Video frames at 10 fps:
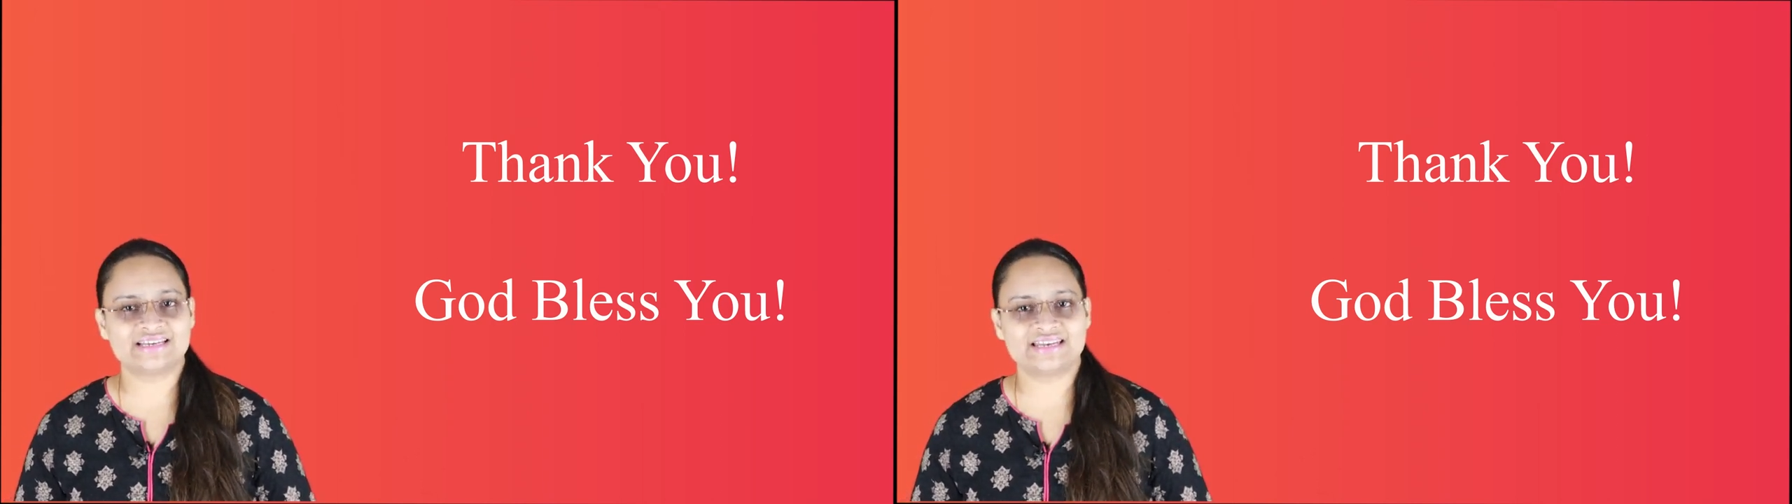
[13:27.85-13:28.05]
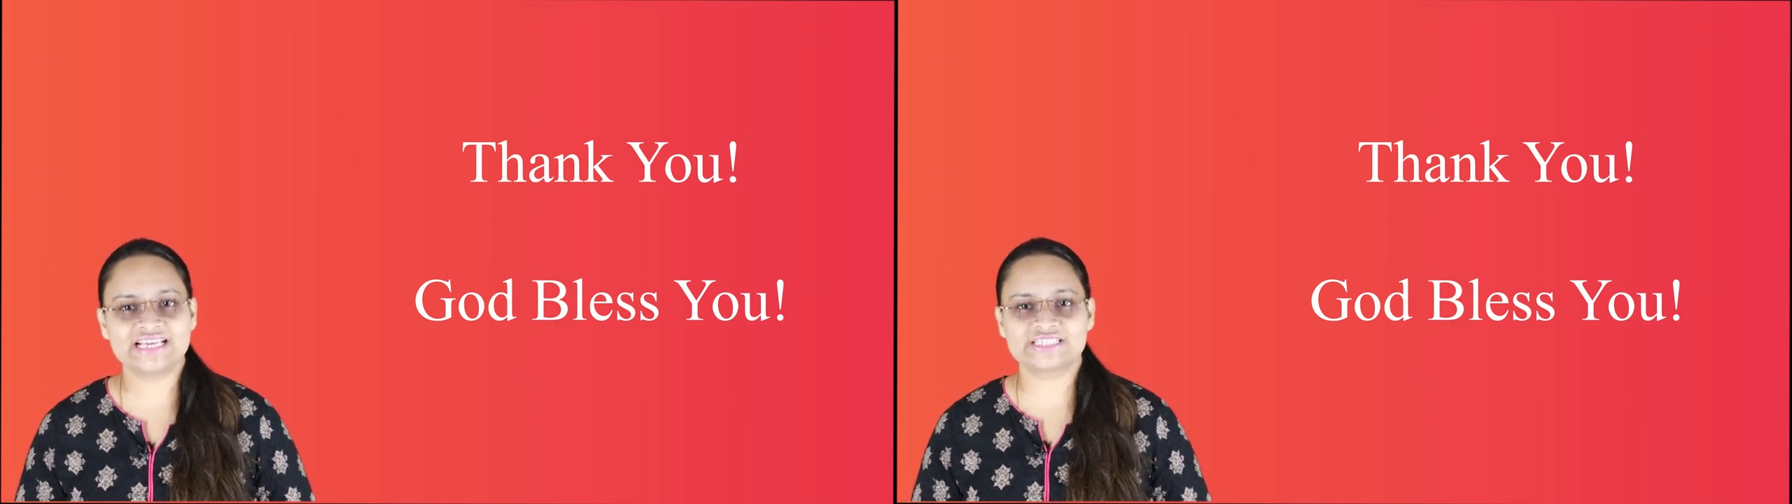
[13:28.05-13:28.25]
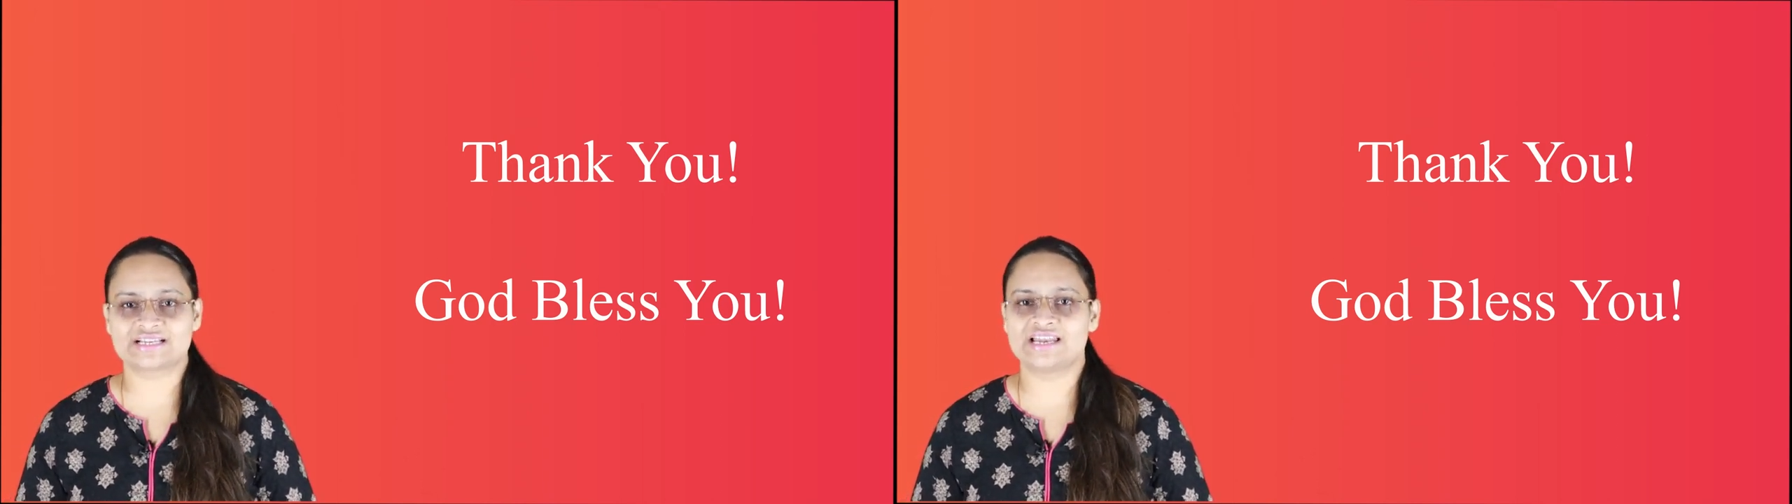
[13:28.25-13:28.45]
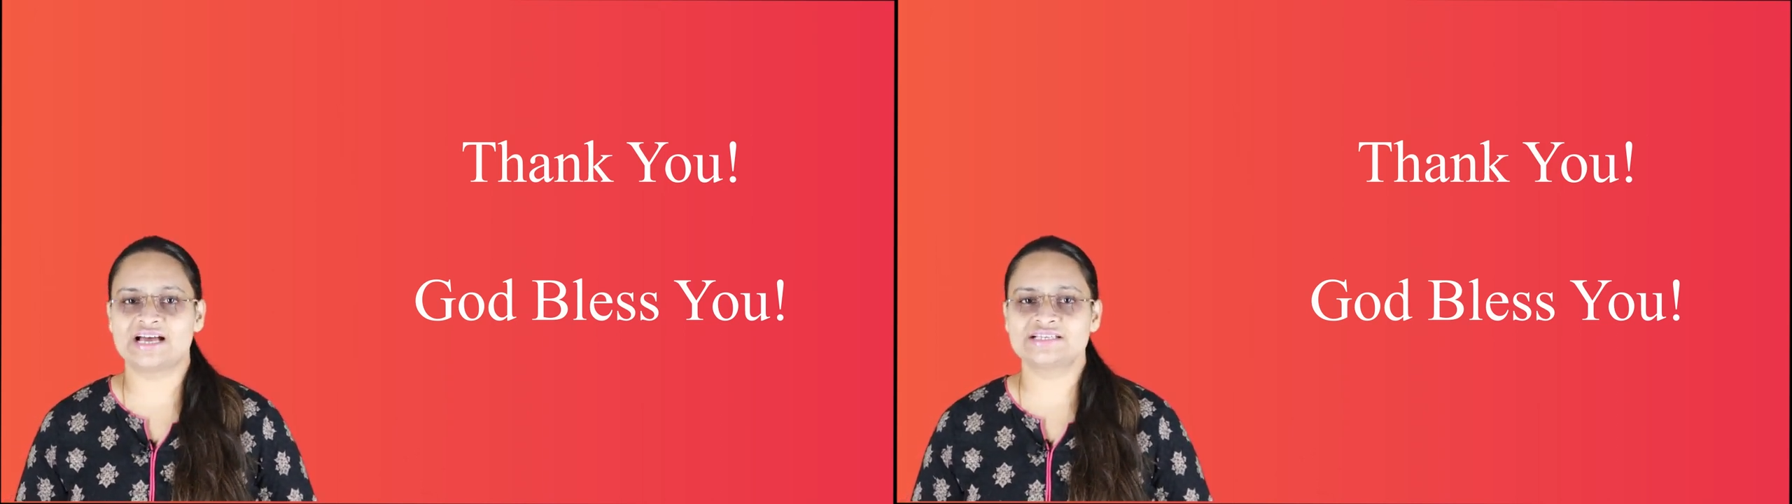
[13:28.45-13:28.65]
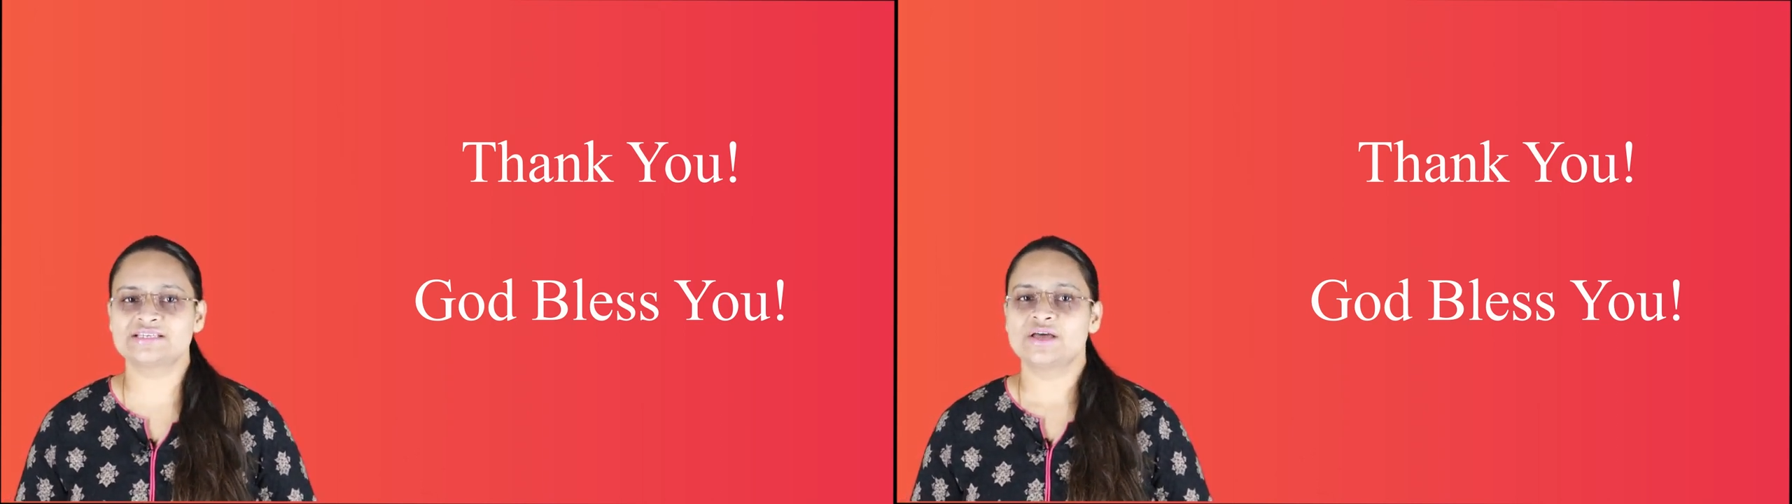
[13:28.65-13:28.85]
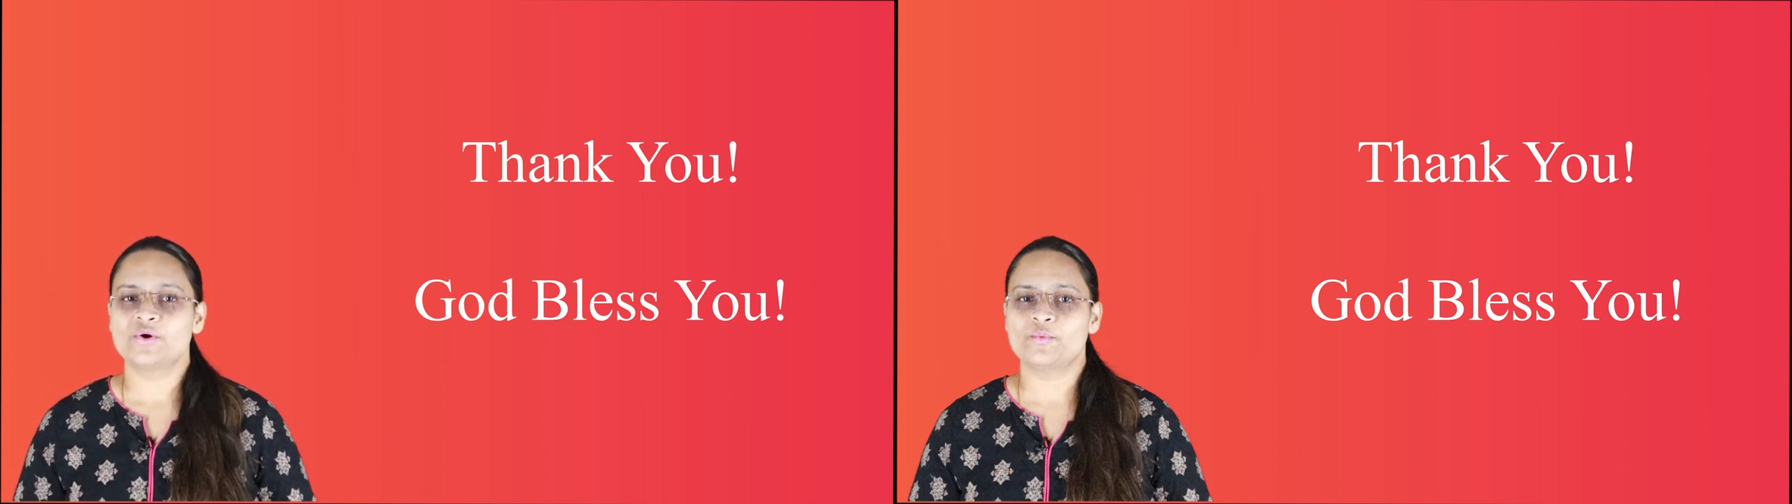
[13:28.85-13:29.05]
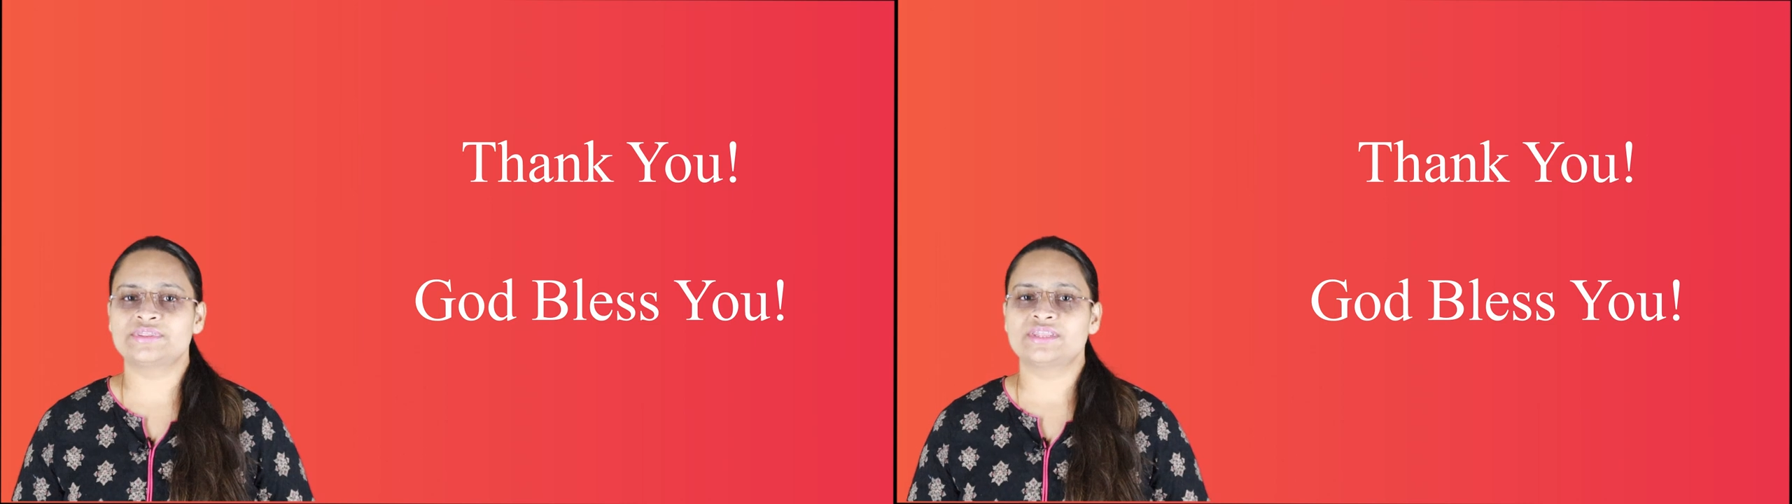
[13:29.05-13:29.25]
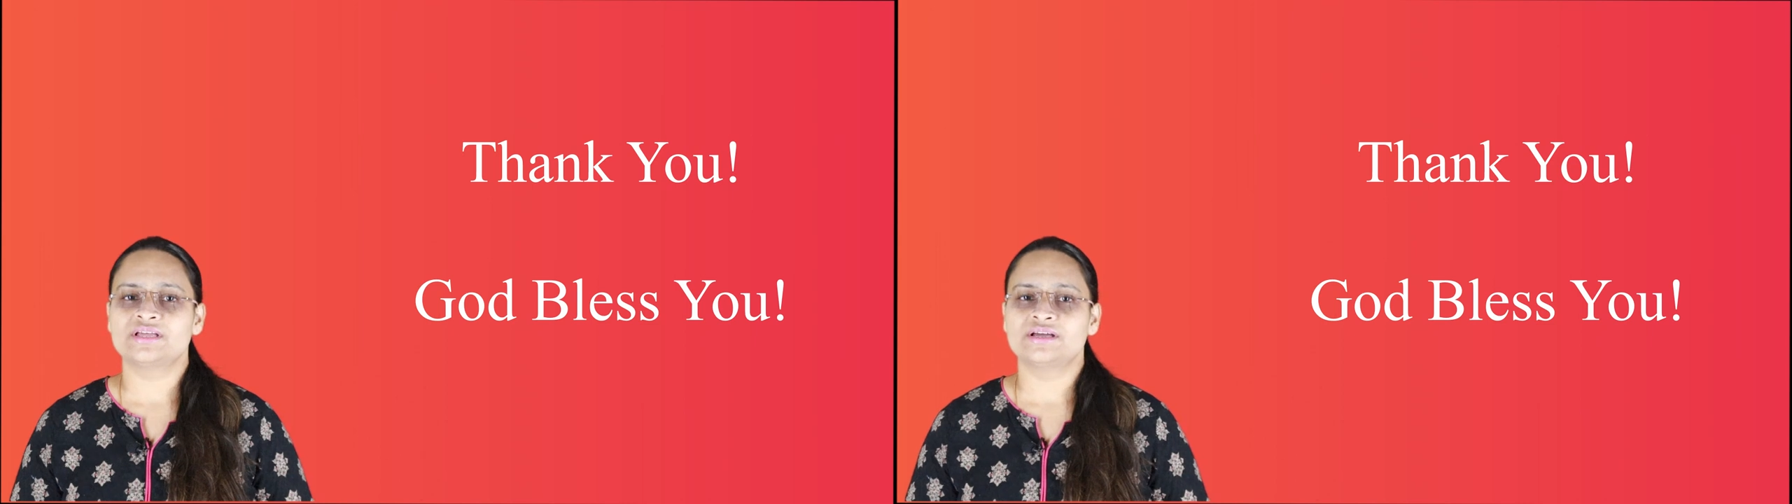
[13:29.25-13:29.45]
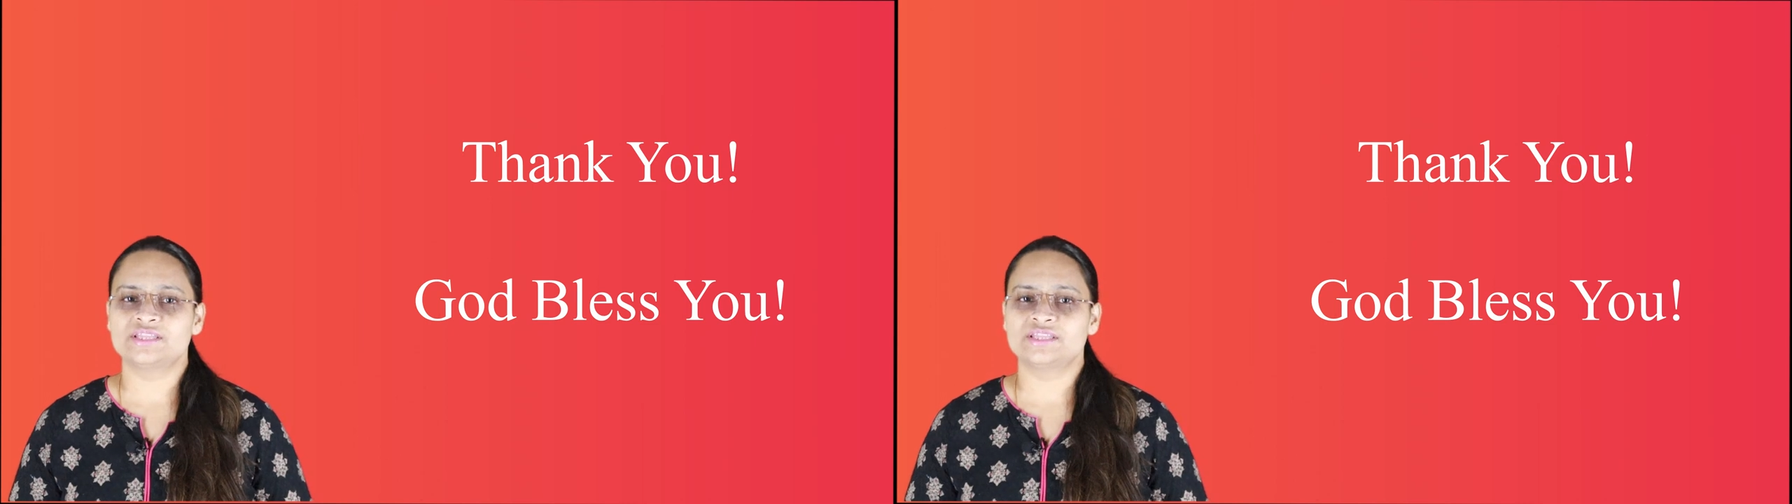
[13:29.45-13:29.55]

next class with